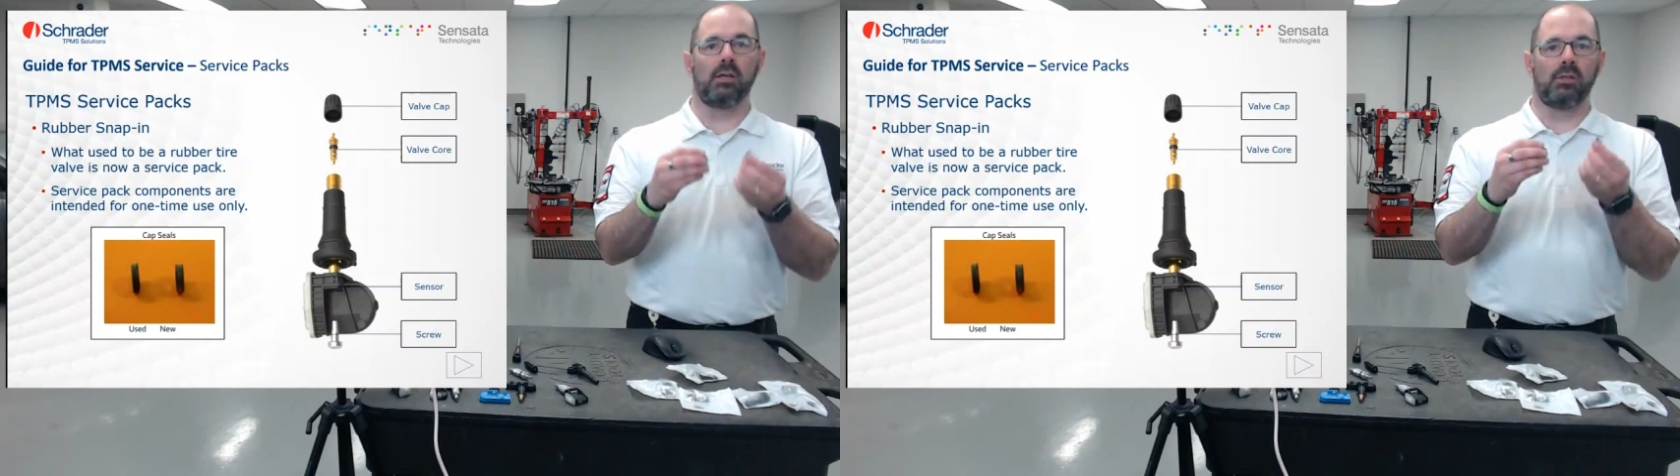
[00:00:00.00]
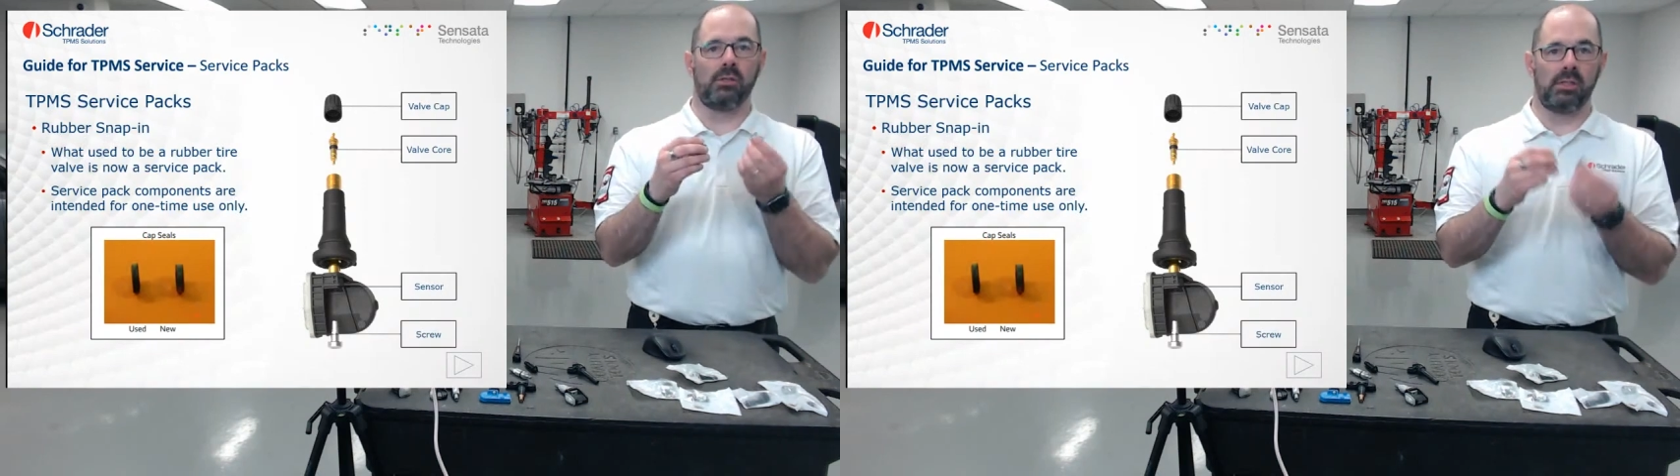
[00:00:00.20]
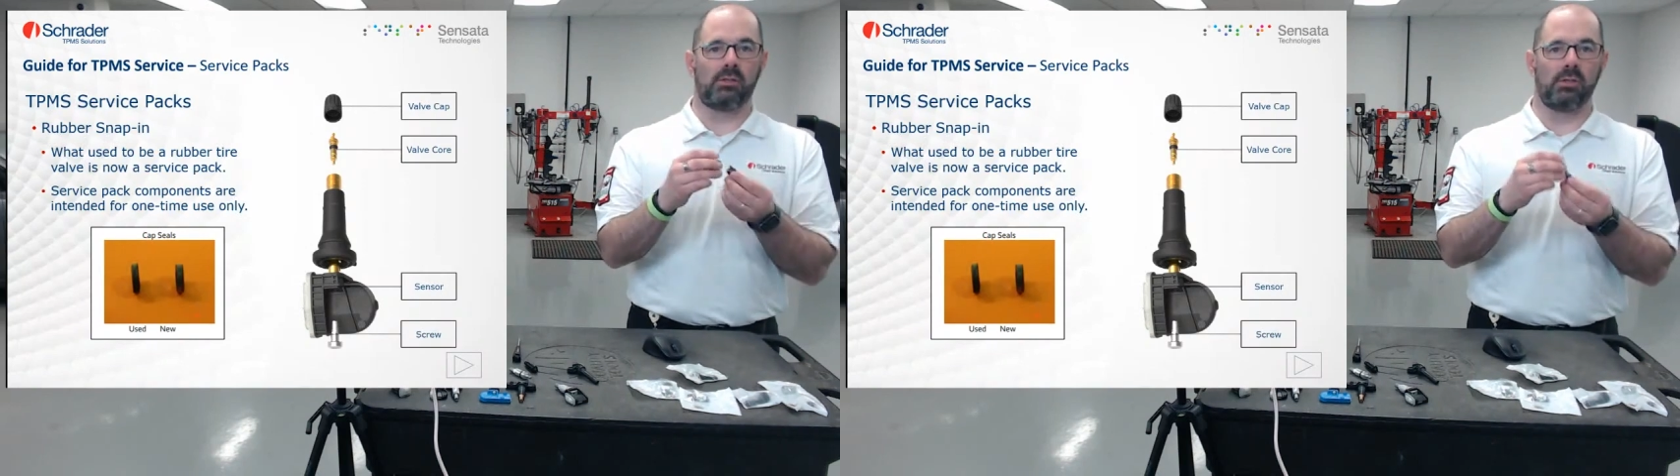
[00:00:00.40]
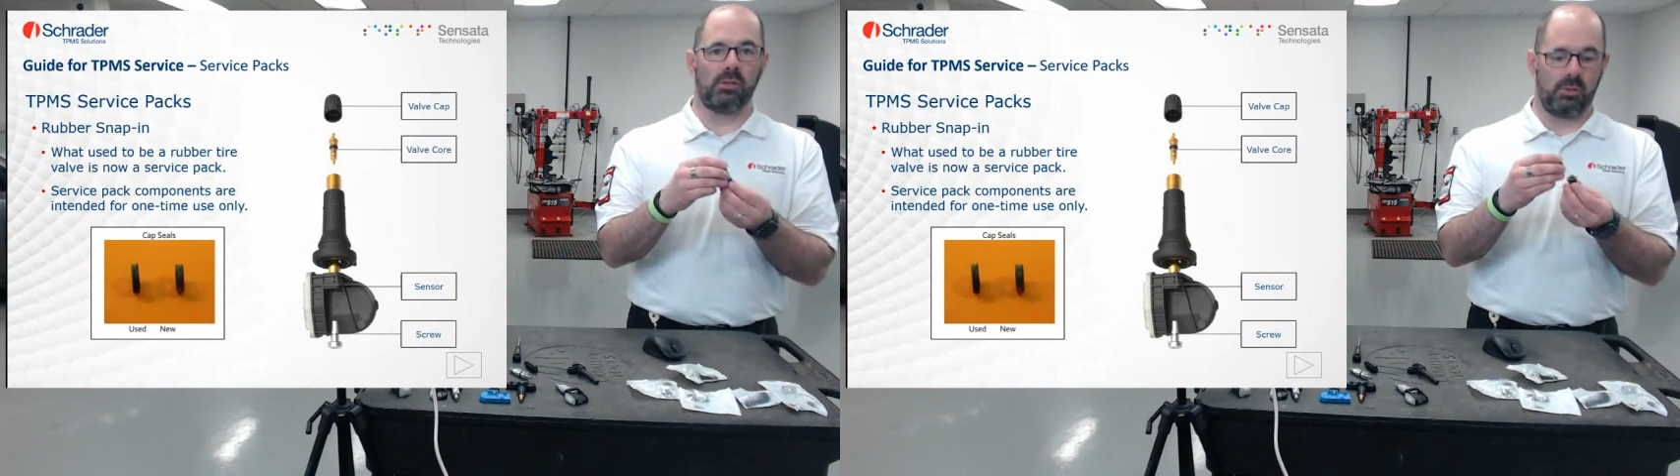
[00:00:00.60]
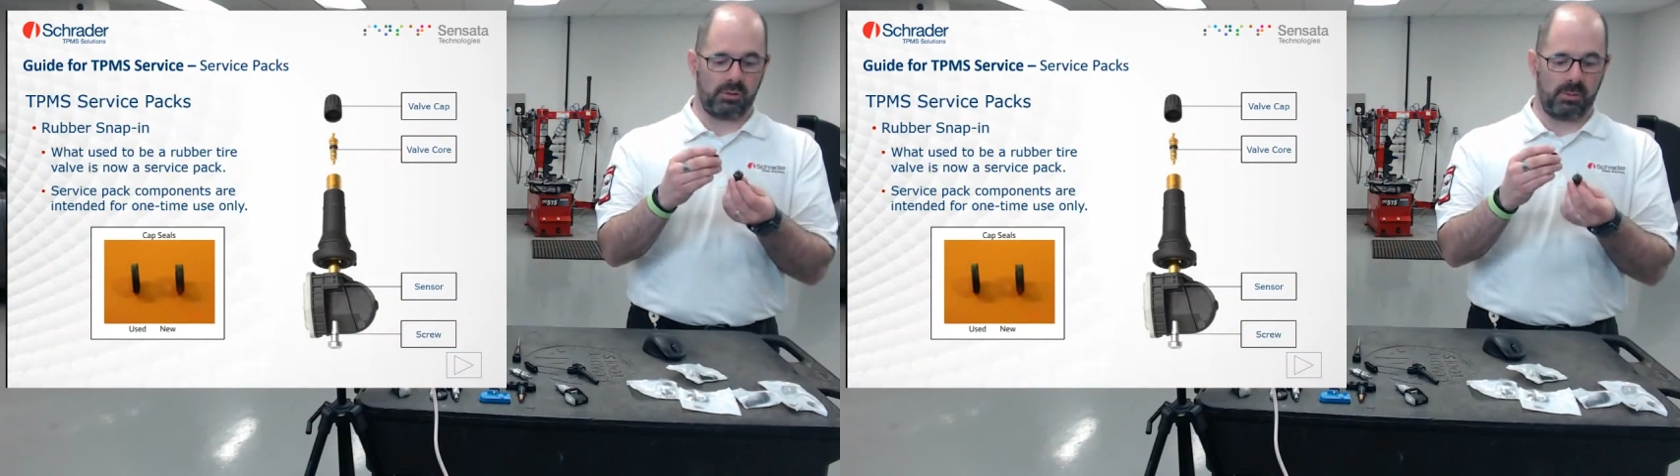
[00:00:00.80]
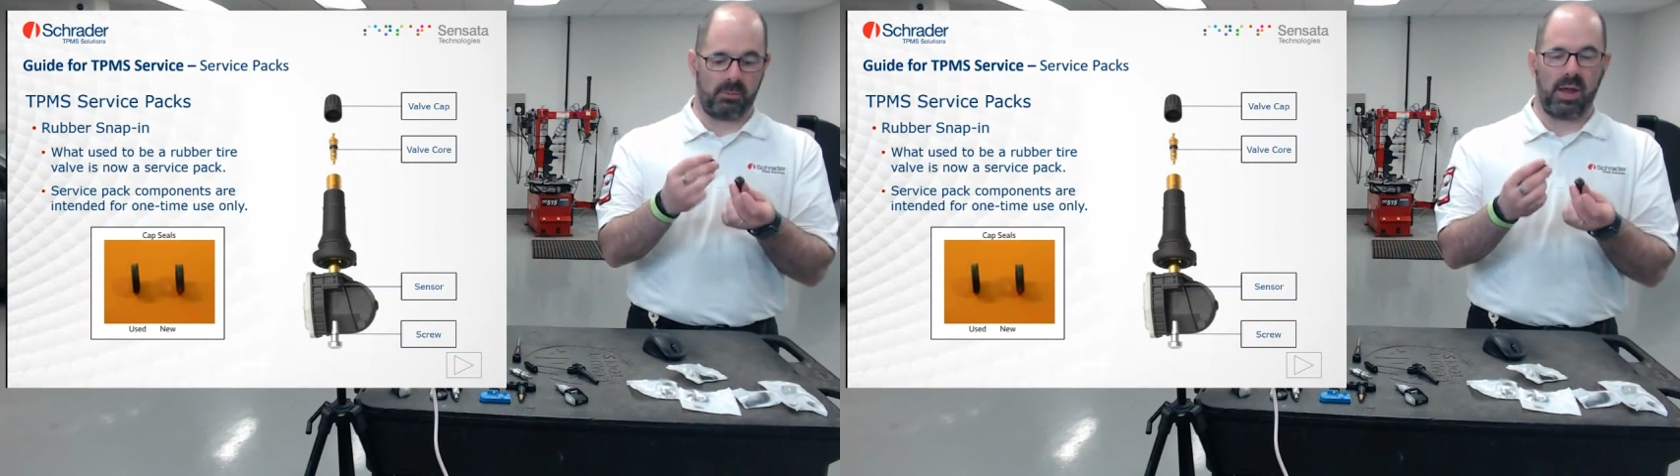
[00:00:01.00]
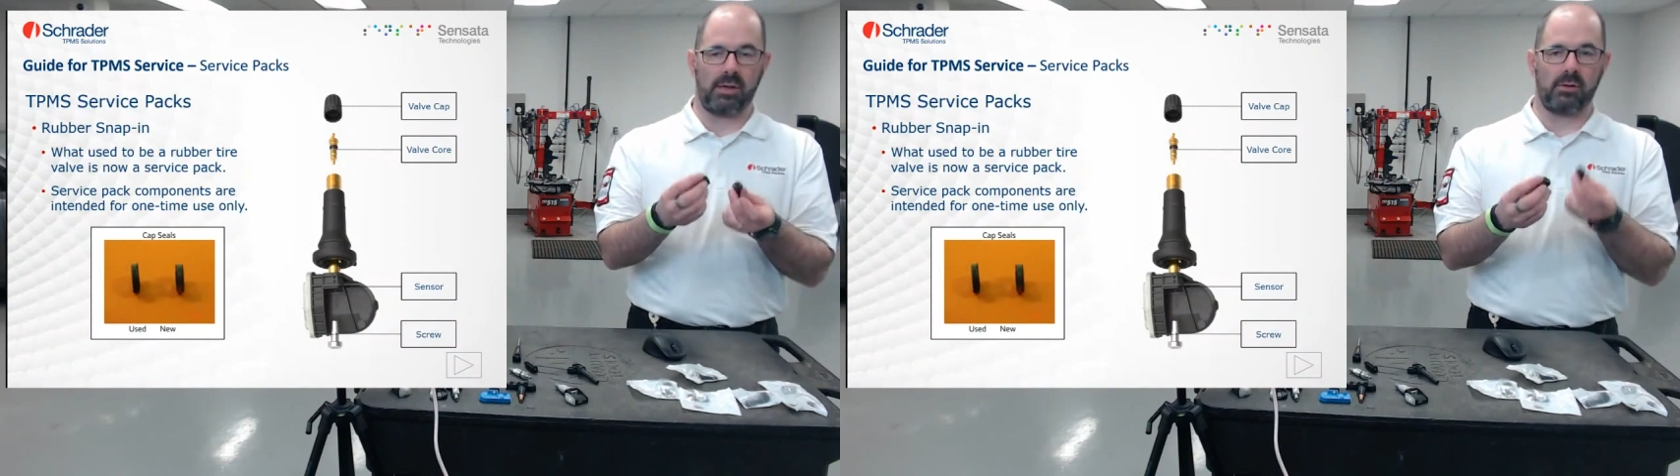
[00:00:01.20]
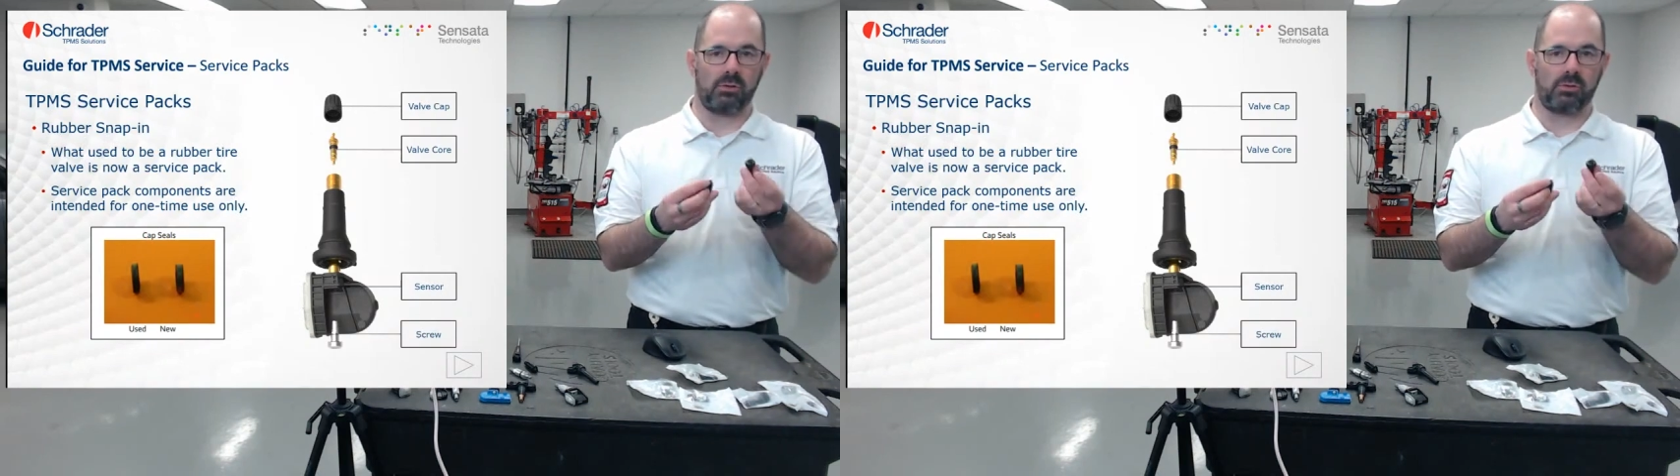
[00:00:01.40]
you need to use a
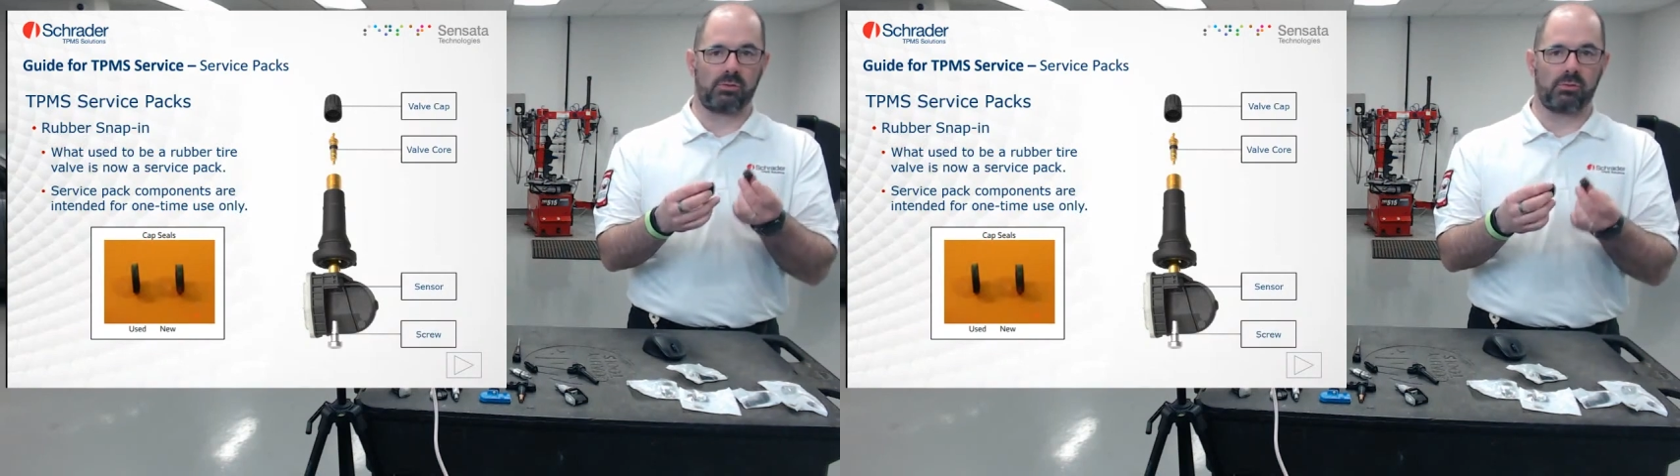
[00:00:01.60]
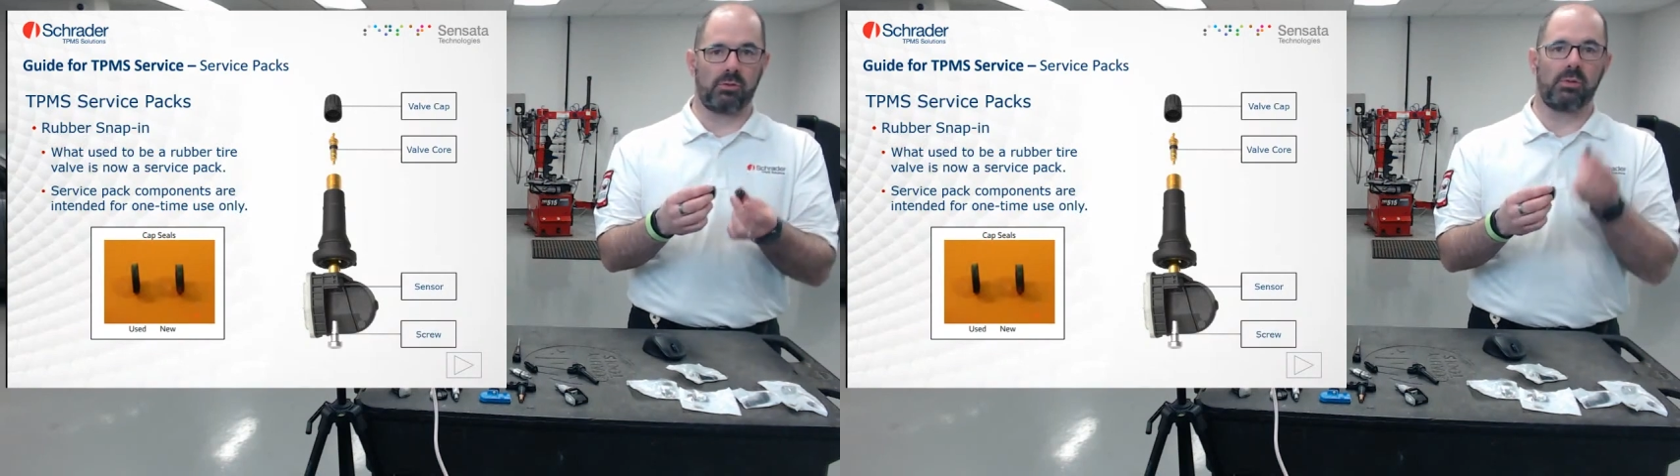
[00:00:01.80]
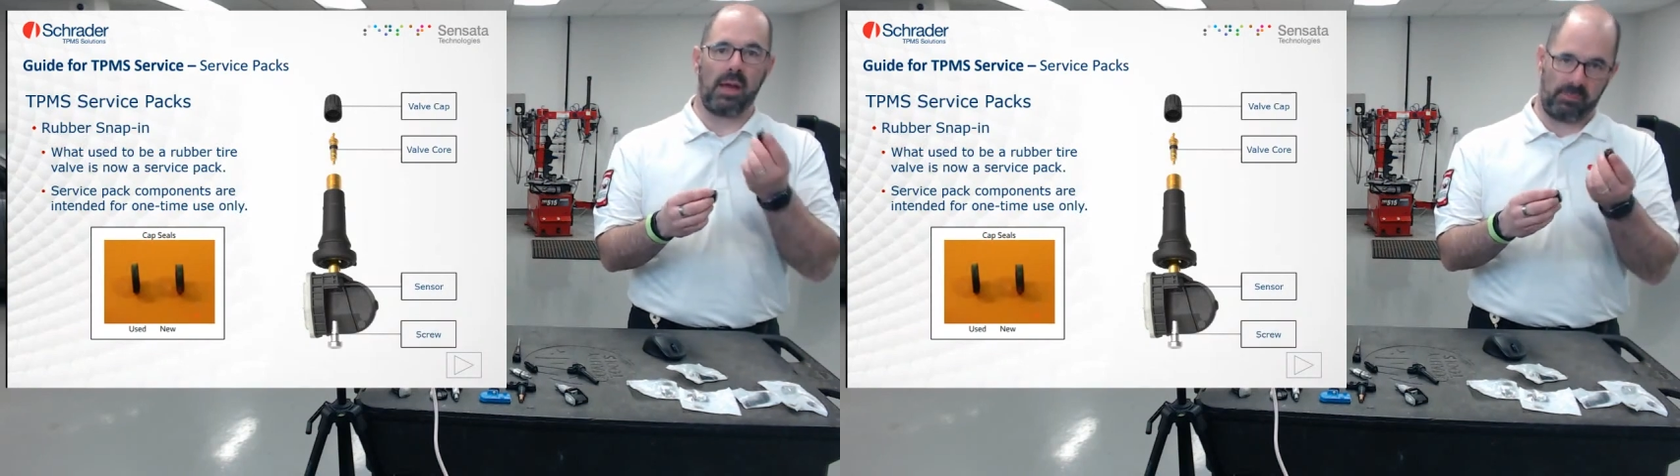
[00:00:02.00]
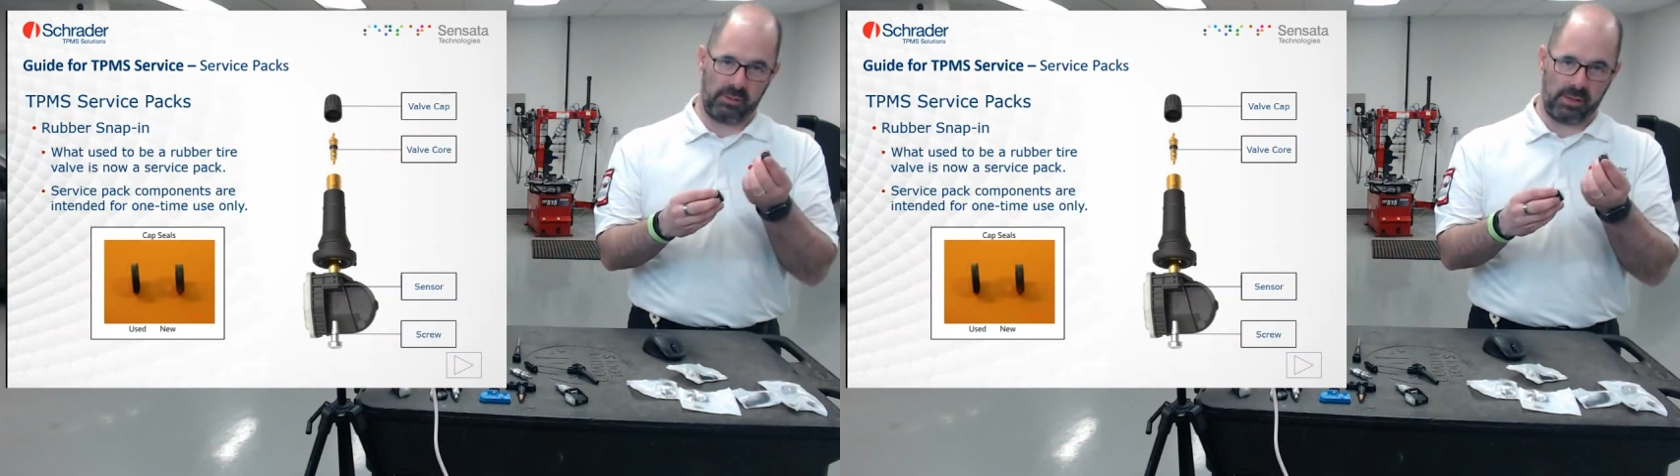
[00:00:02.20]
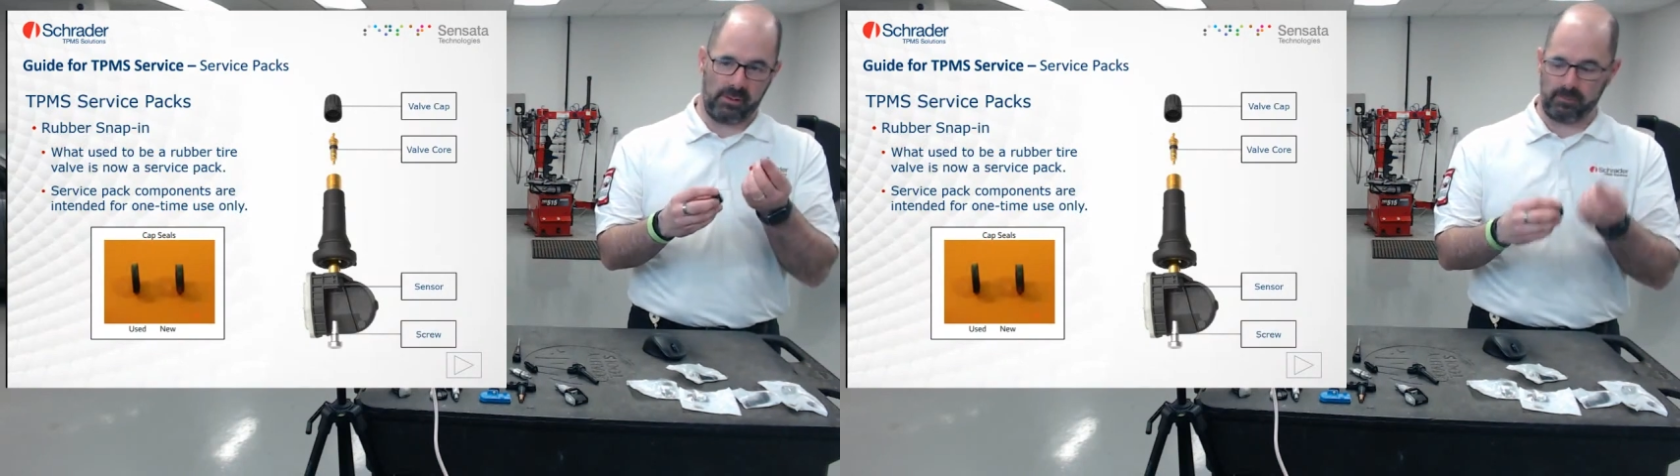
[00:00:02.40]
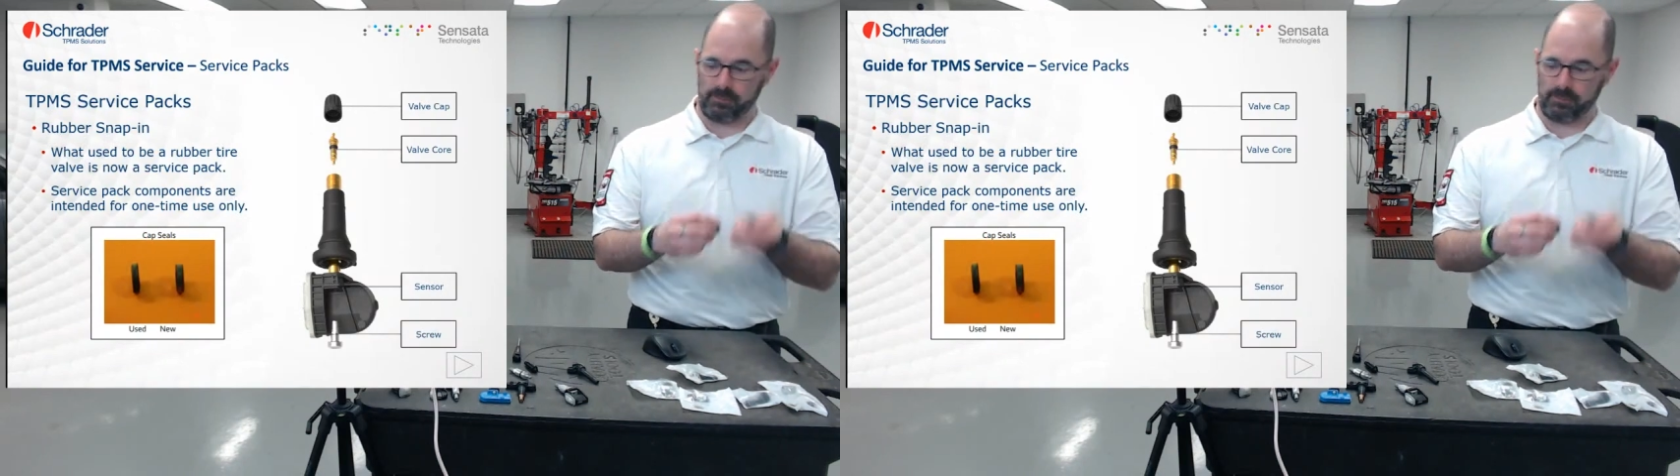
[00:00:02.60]
brand new screw every time.